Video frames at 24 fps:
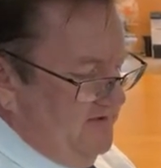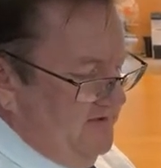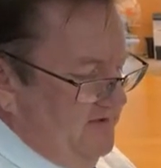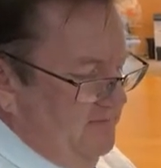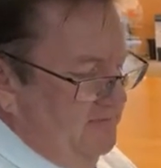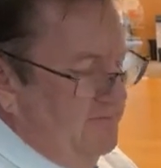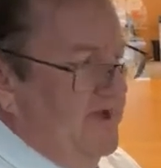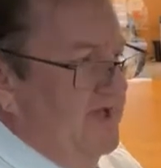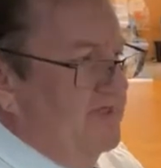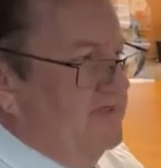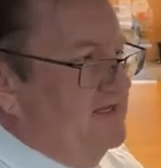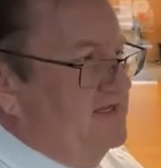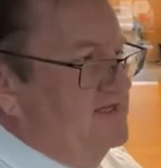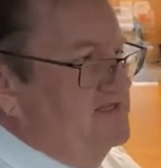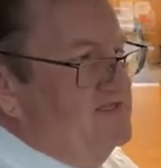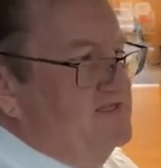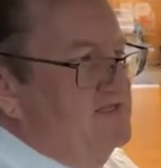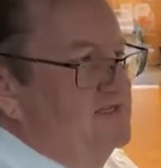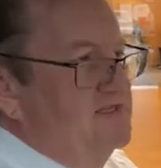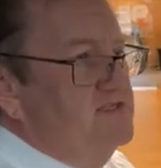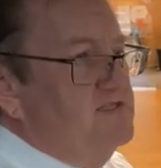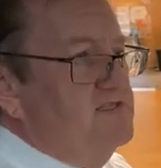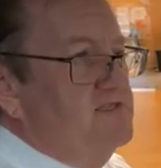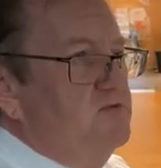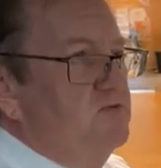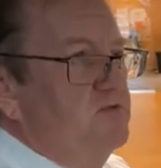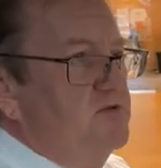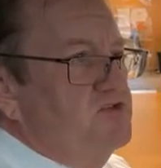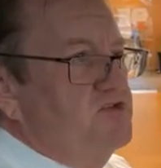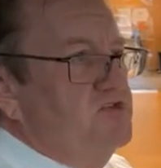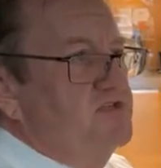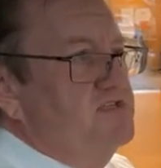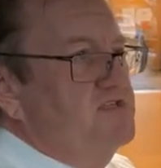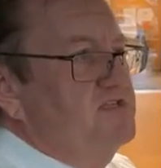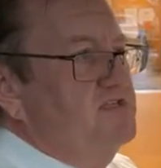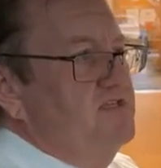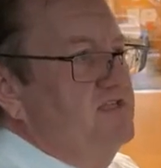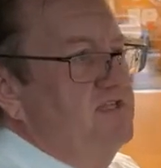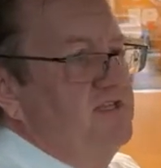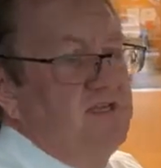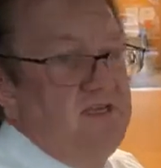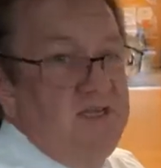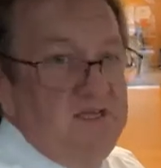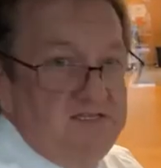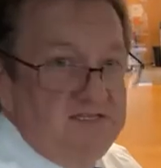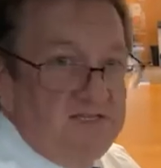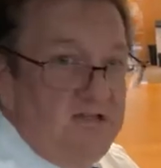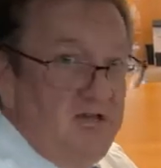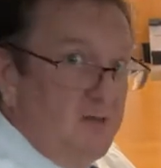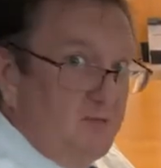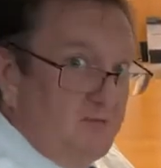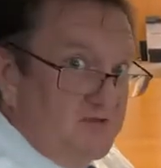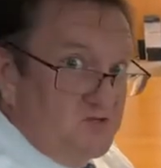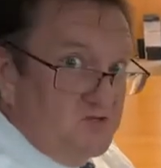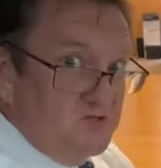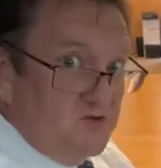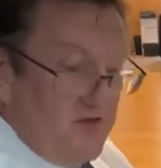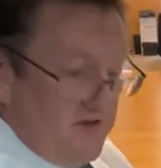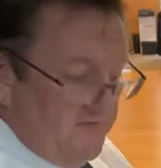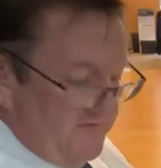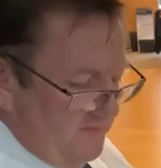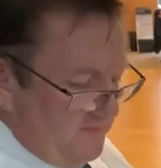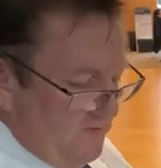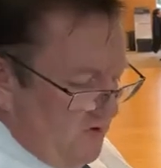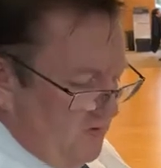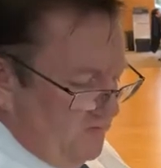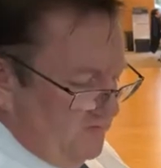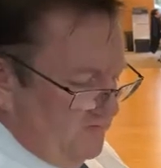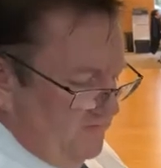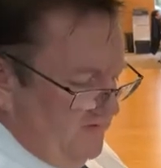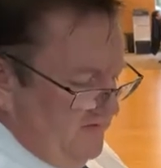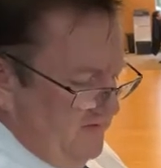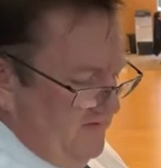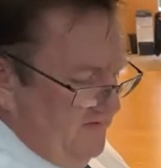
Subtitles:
Pilot Assist, which is the autonomous driving mode.